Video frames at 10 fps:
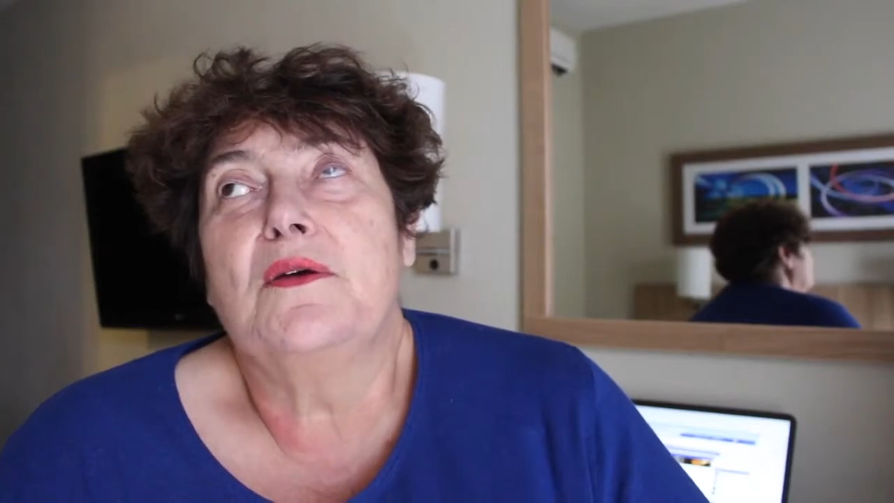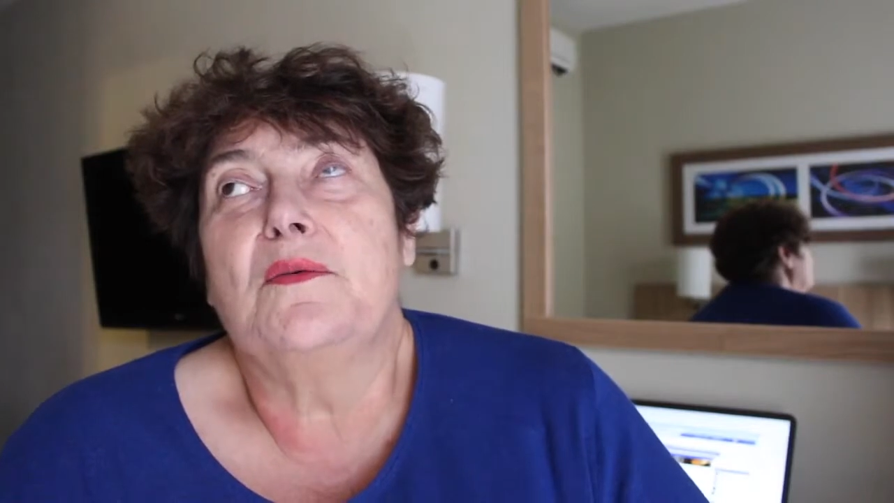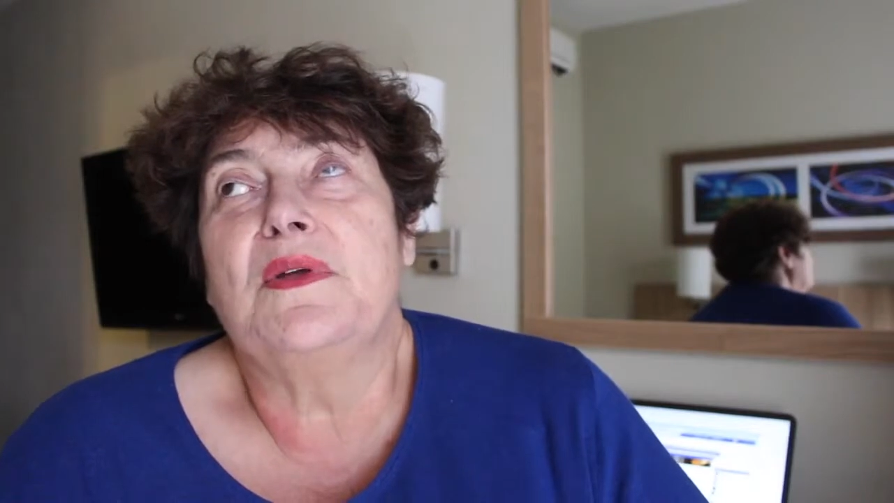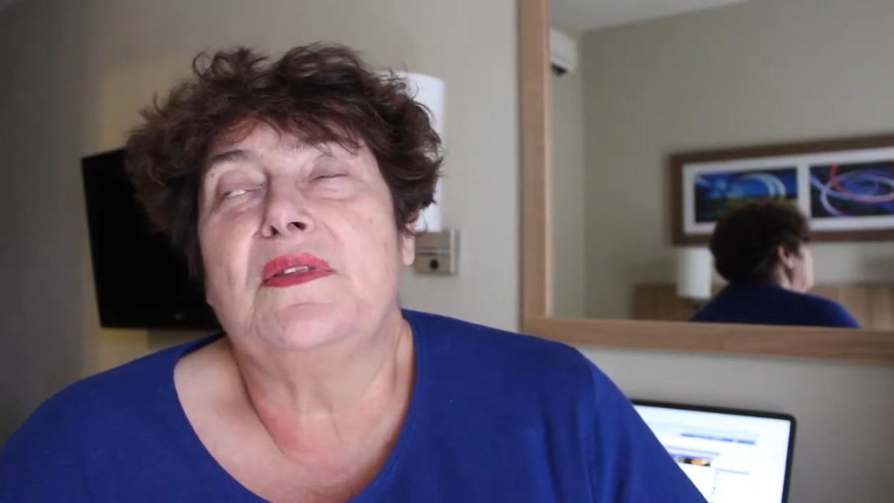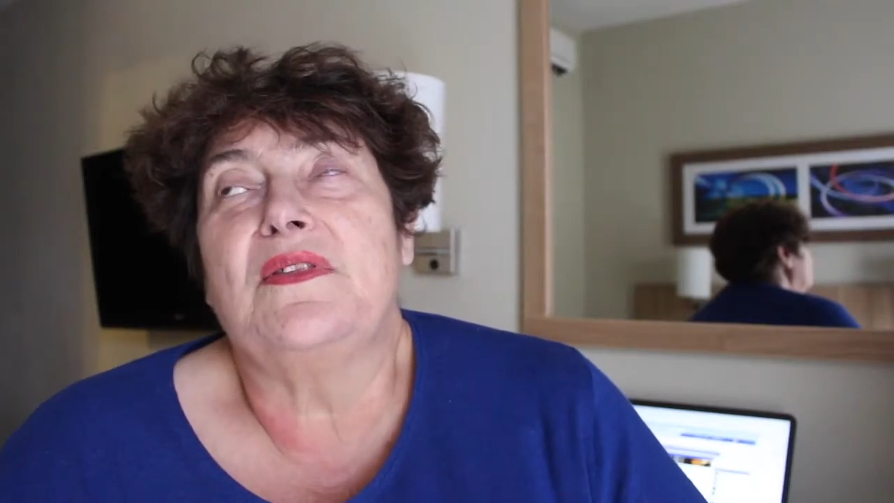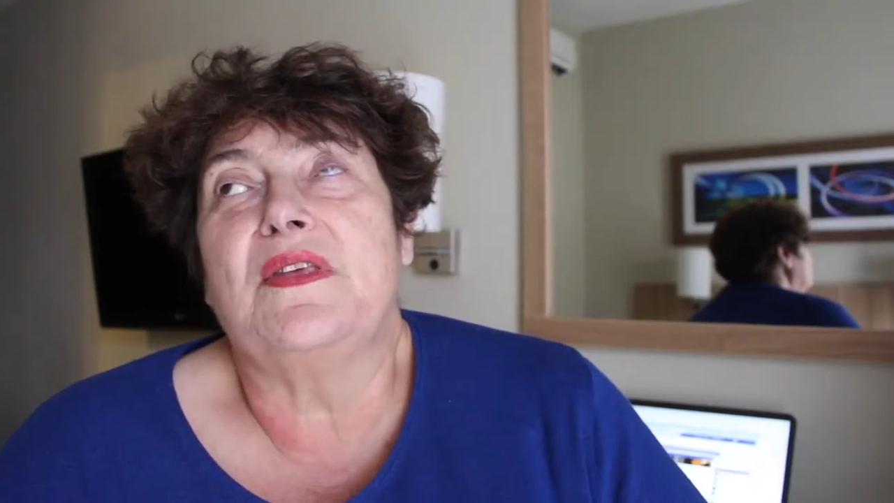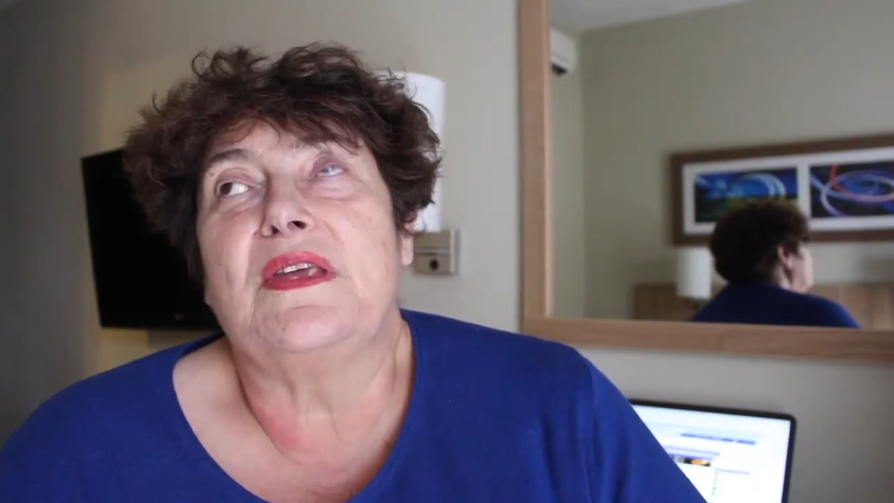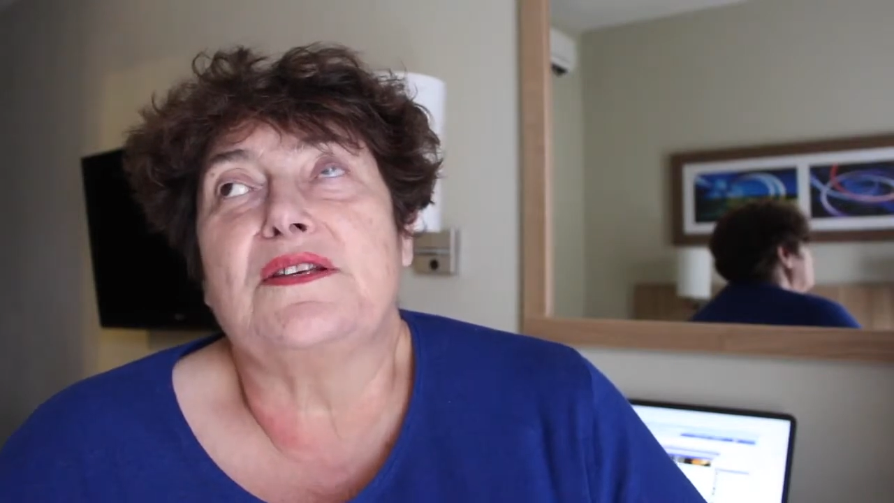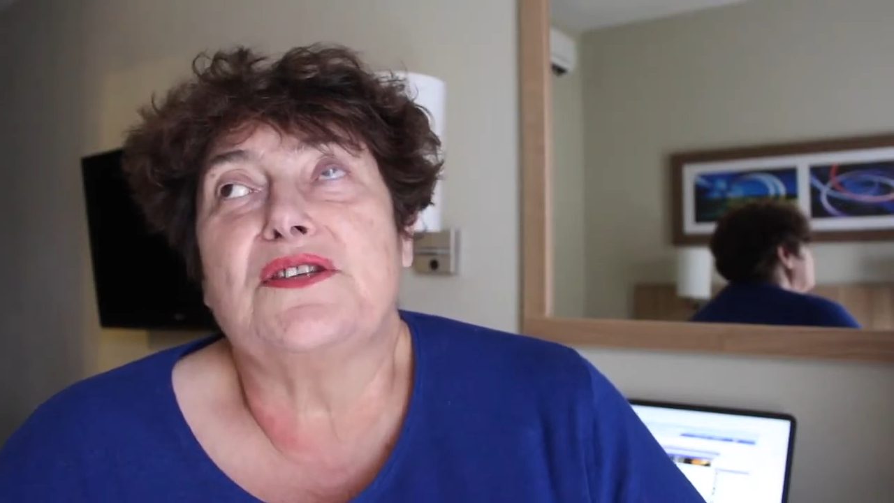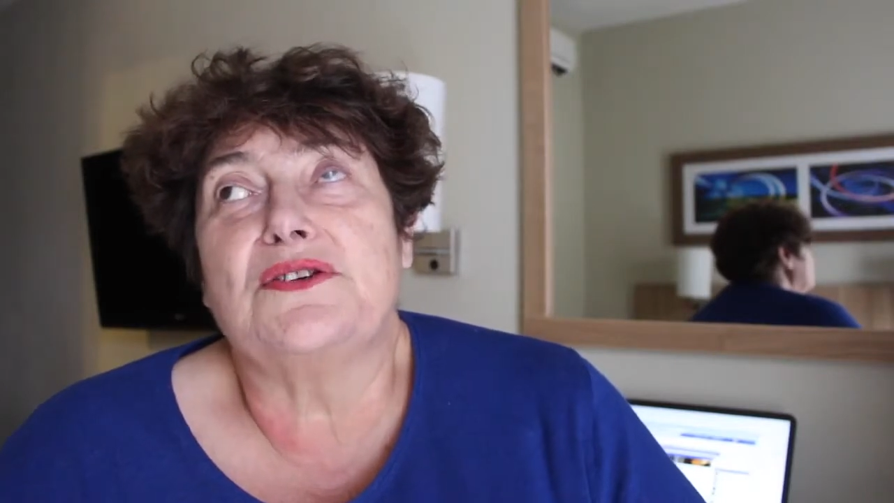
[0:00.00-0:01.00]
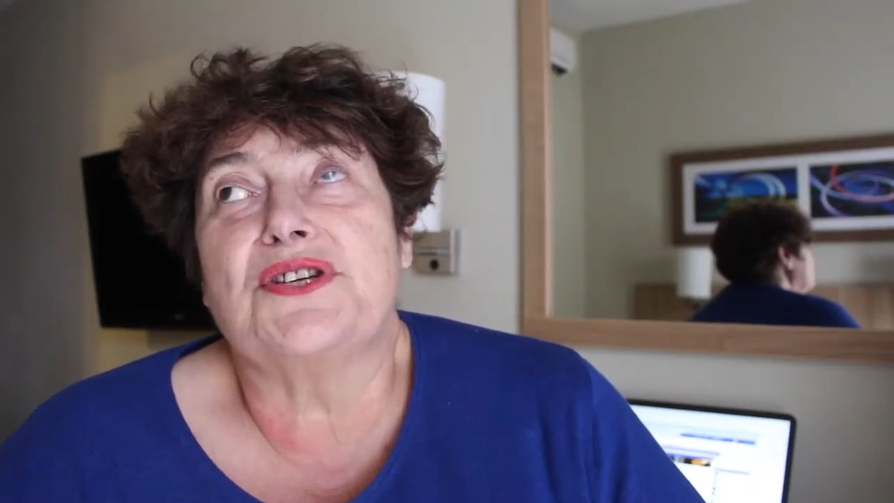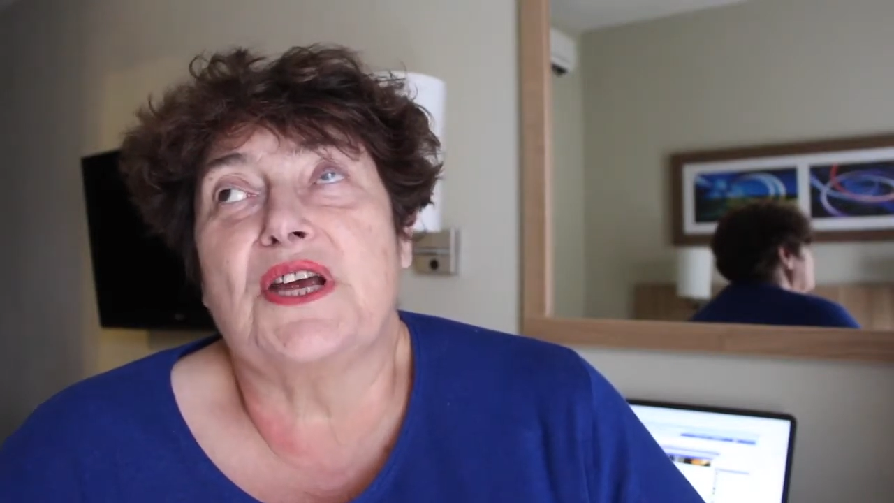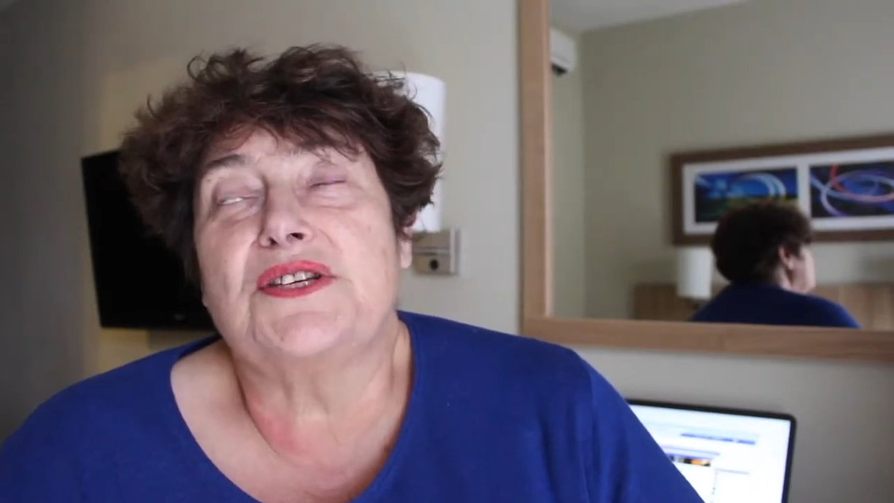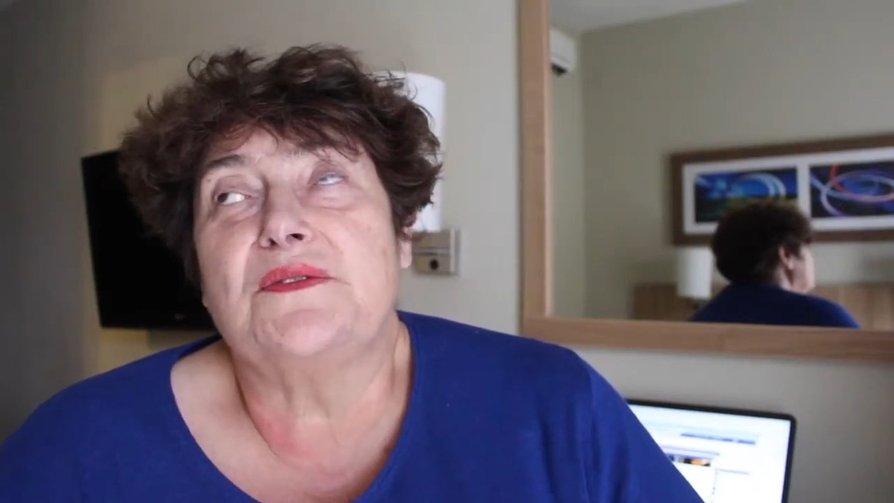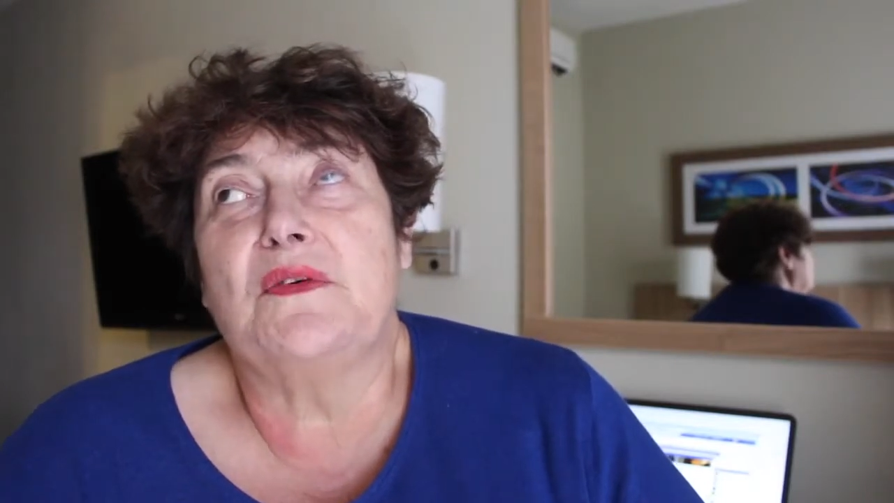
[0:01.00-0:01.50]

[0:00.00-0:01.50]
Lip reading: with the Association